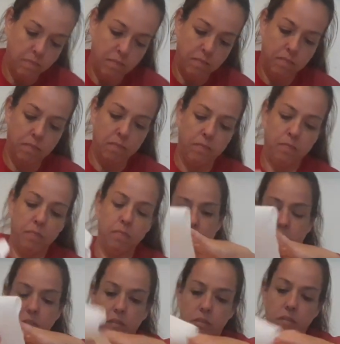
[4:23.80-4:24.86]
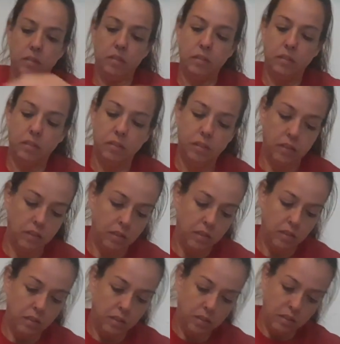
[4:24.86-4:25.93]

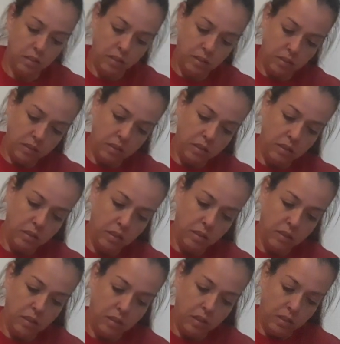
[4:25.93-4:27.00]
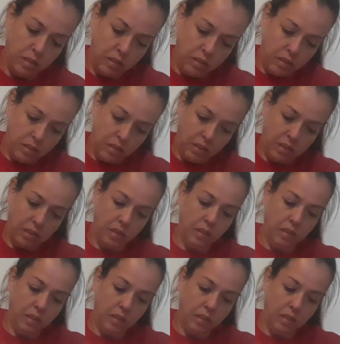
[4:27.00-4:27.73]
Nobody speaks.